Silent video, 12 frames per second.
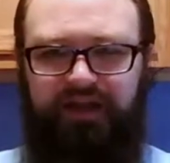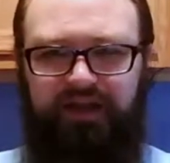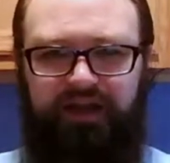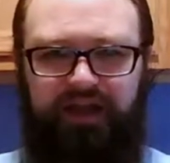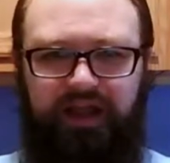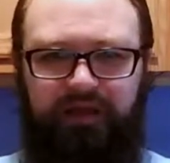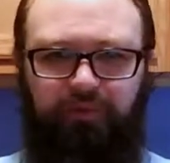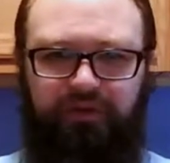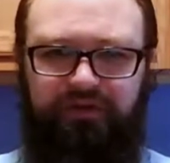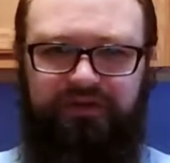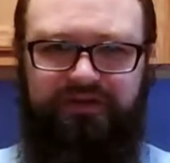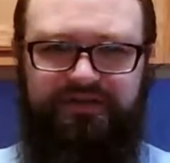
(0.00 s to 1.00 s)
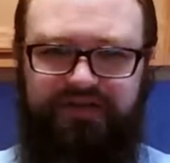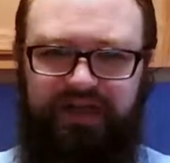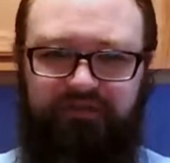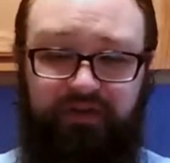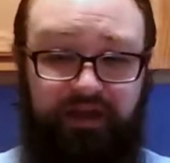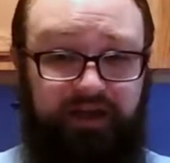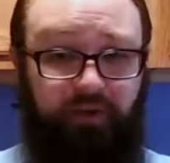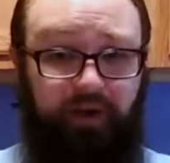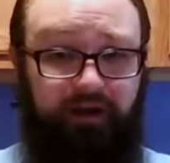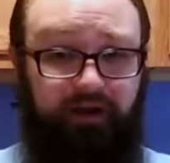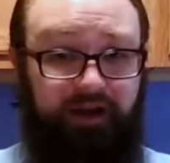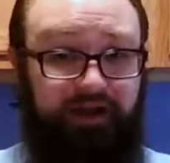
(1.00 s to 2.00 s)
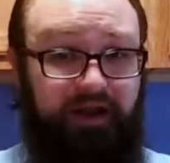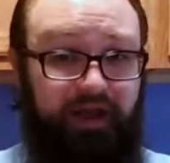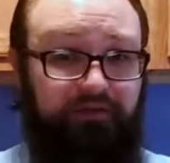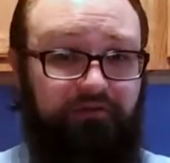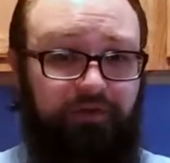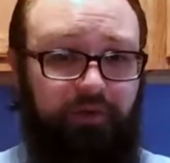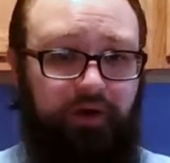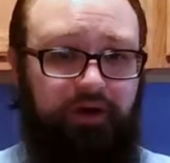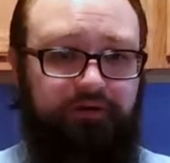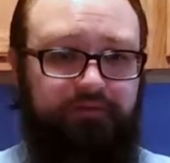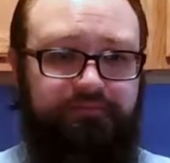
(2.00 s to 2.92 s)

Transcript: in a game where you can save anywhere and everywhere.